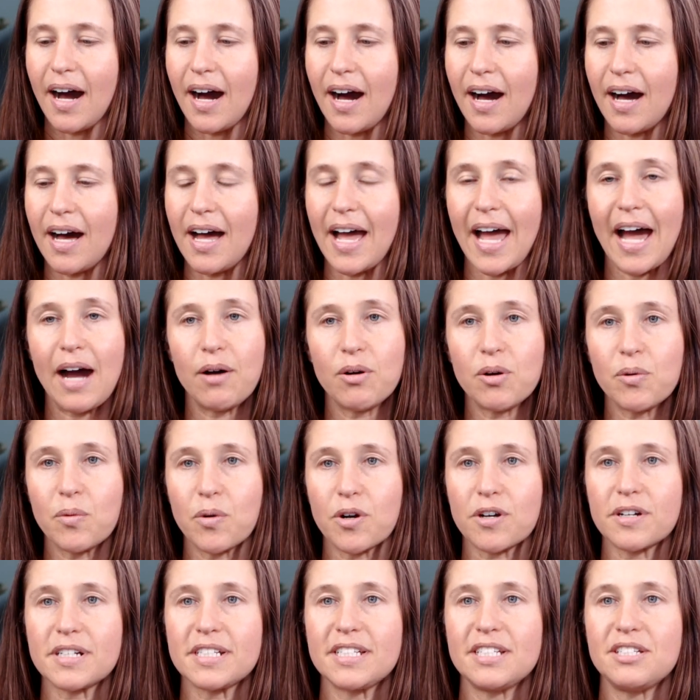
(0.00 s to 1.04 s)
How it
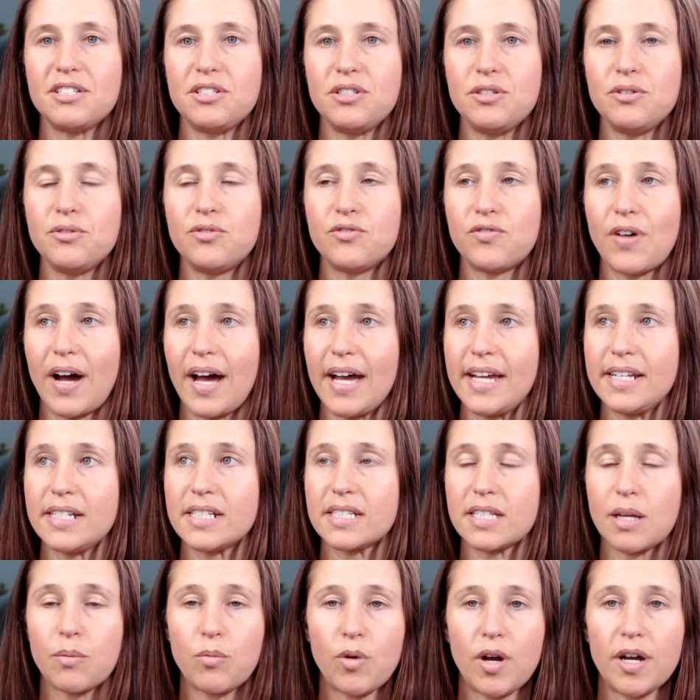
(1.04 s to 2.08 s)
works is you find
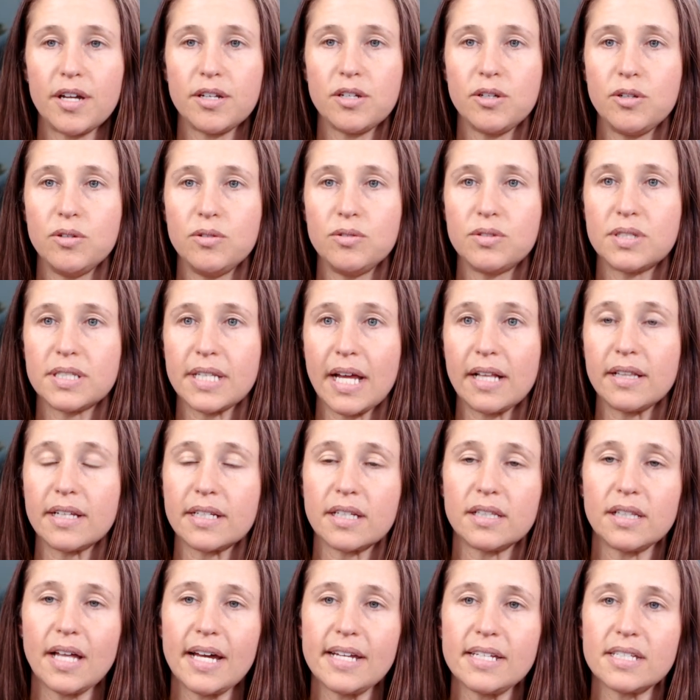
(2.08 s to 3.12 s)
someone who's selling
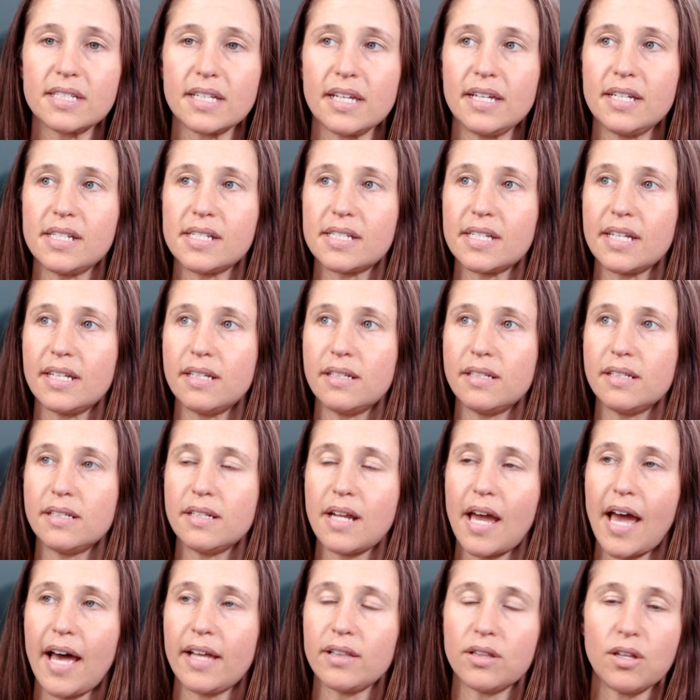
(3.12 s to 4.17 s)
a license, and
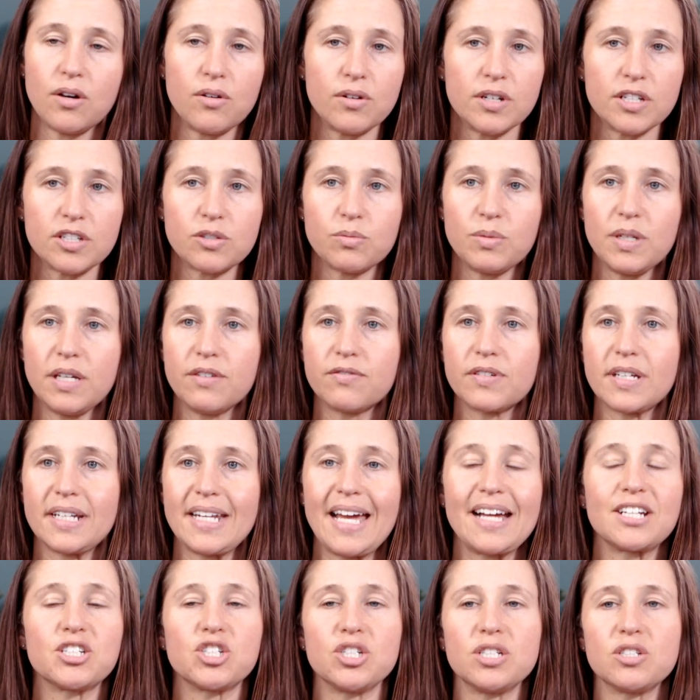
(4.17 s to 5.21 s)
at Lotus we have
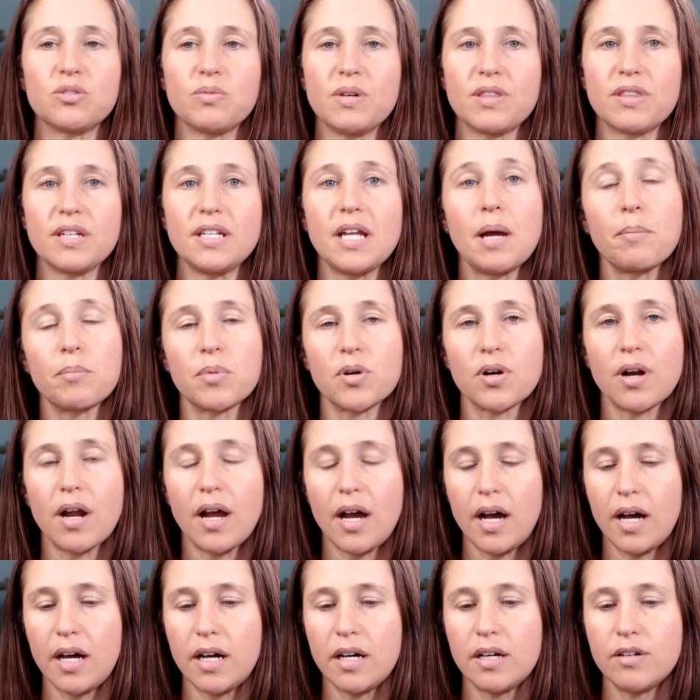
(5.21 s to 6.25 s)
connections with a number
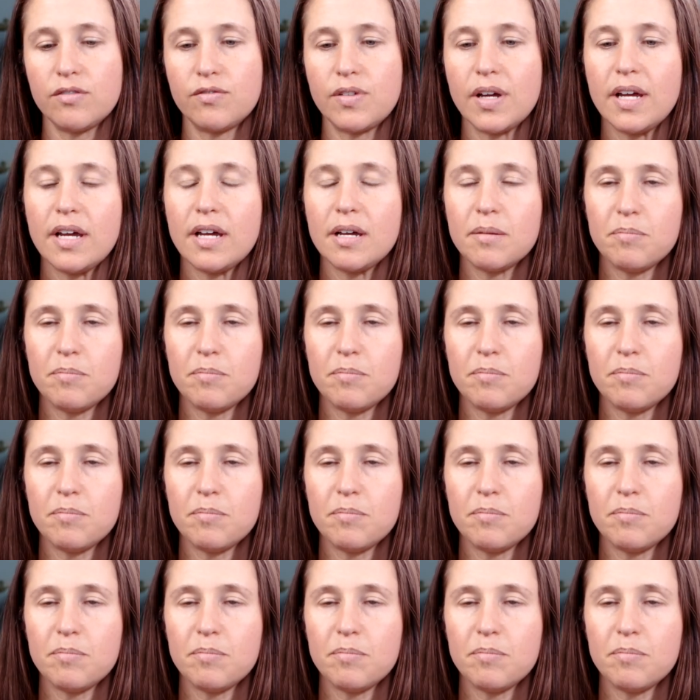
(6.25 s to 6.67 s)
of